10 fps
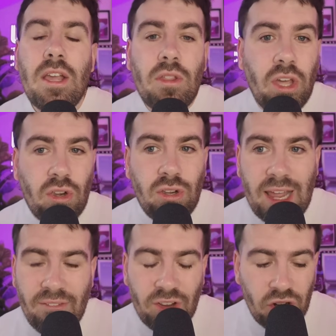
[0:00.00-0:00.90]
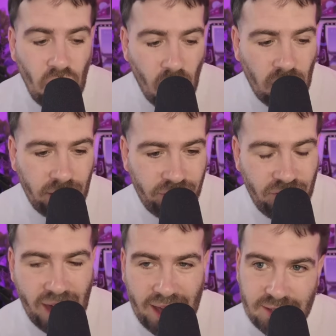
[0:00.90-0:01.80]
that could have a knock-on
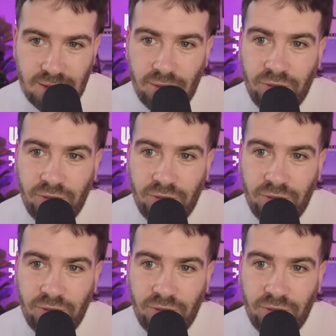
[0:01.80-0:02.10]
effect